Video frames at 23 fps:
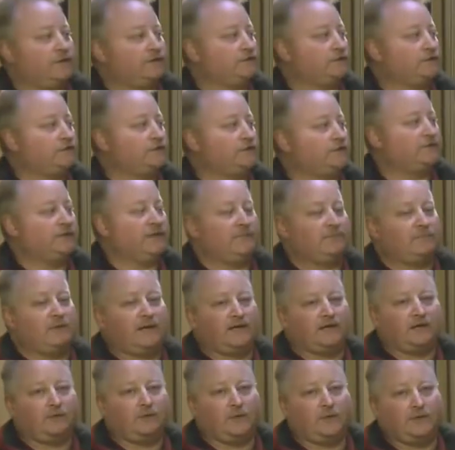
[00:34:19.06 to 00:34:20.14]
This is the same
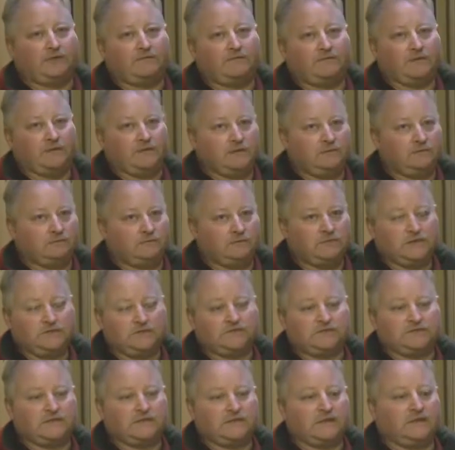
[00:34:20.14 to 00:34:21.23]
microwave that
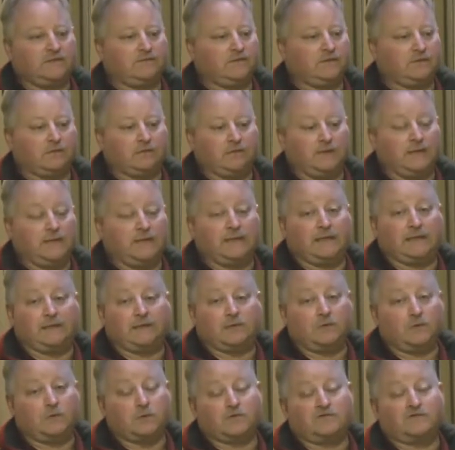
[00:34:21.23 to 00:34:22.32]
you'd see if you were looking at a
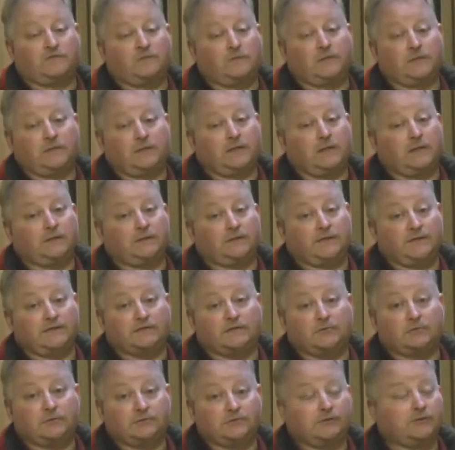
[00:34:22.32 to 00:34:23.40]
$250,000
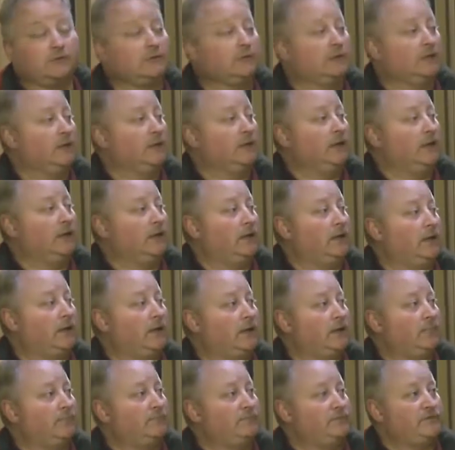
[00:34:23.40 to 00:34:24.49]
diesel pusher.
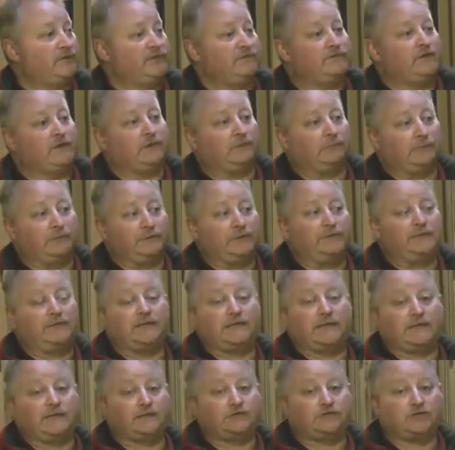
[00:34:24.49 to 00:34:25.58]
They've done a really
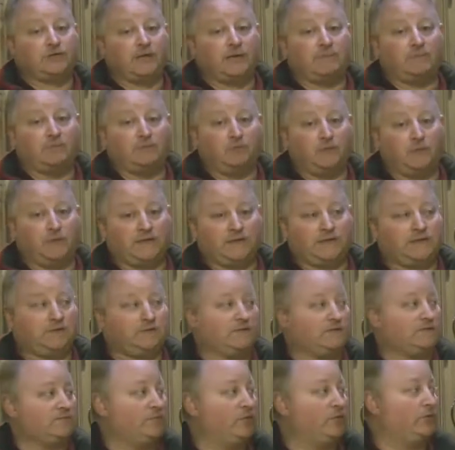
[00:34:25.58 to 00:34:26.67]
nice job appointing
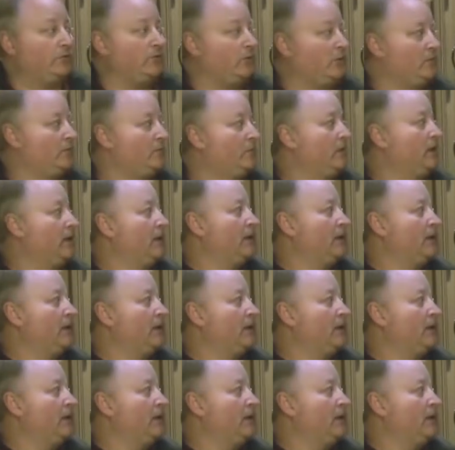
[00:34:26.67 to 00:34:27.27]
this motorhome.